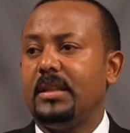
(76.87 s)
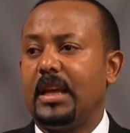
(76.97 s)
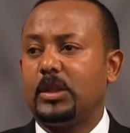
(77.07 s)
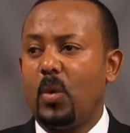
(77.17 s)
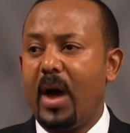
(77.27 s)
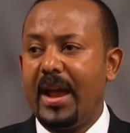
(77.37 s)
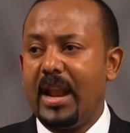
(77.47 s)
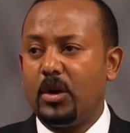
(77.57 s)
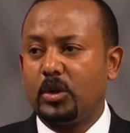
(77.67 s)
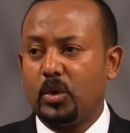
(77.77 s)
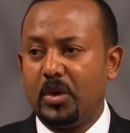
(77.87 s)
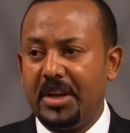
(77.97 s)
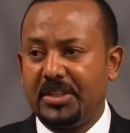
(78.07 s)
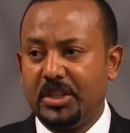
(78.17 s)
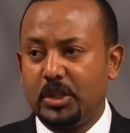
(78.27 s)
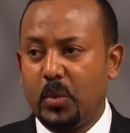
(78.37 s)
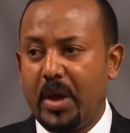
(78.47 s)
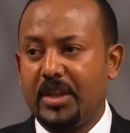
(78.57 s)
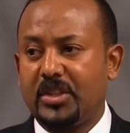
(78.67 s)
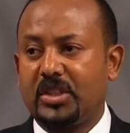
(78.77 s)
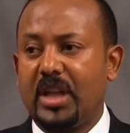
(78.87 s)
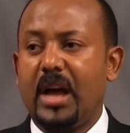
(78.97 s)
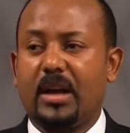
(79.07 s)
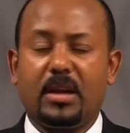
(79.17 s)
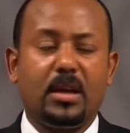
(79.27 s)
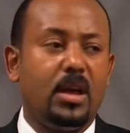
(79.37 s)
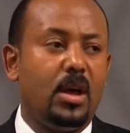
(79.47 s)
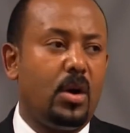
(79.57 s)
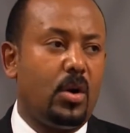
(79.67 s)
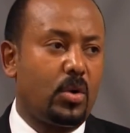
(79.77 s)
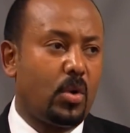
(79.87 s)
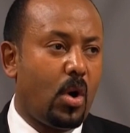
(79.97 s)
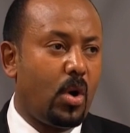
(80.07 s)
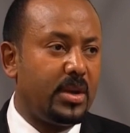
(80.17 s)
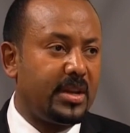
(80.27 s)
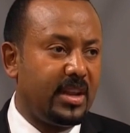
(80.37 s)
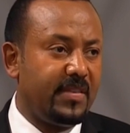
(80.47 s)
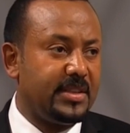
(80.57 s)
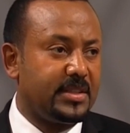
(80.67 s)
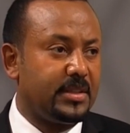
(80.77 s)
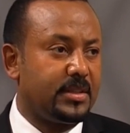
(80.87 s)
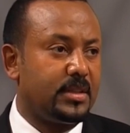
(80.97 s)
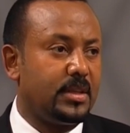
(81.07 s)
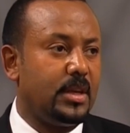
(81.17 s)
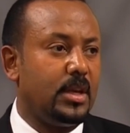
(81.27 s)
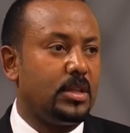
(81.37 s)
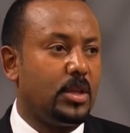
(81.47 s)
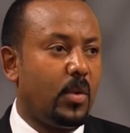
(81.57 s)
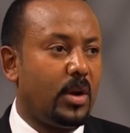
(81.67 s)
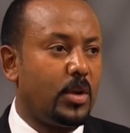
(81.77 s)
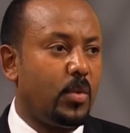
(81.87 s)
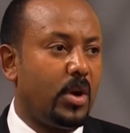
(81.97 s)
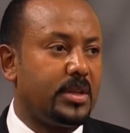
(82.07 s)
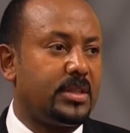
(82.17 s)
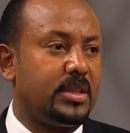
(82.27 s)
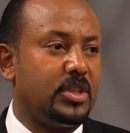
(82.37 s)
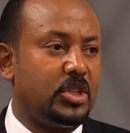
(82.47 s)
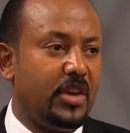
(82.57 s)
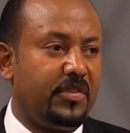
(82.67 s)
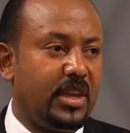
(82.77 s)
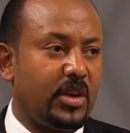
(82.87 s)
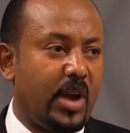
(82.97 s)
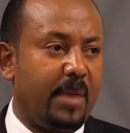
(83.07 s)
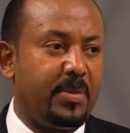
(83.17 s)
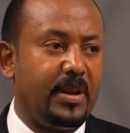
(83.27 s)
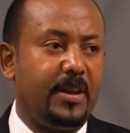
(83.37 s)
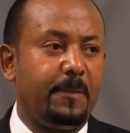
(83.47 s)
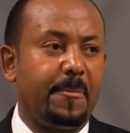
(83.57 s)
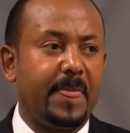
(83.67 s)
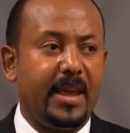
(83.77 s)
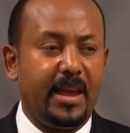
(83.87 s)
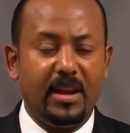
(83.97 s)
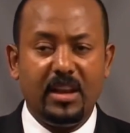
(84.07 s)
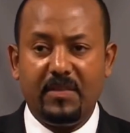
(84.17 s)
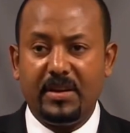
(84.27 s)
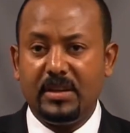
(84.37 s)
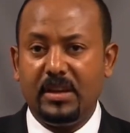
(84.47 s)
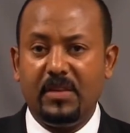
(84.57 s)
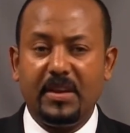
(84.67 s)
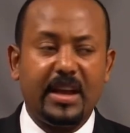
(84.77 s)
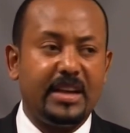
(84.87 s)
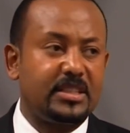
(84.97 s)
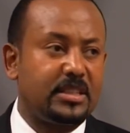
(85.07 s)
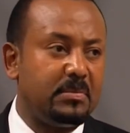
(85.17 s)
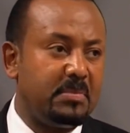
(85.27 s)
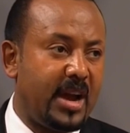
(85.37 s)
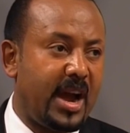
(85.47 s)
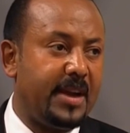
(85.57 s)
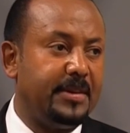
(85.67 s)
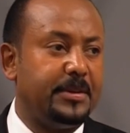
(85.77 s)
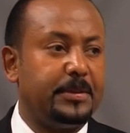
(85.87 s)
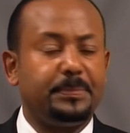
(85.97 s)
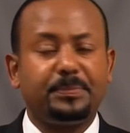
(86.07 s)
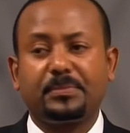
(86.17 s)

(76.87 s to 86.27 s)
that while our two nations were stuck on all the grievances, the world was shifting rapidly and leaving us behind.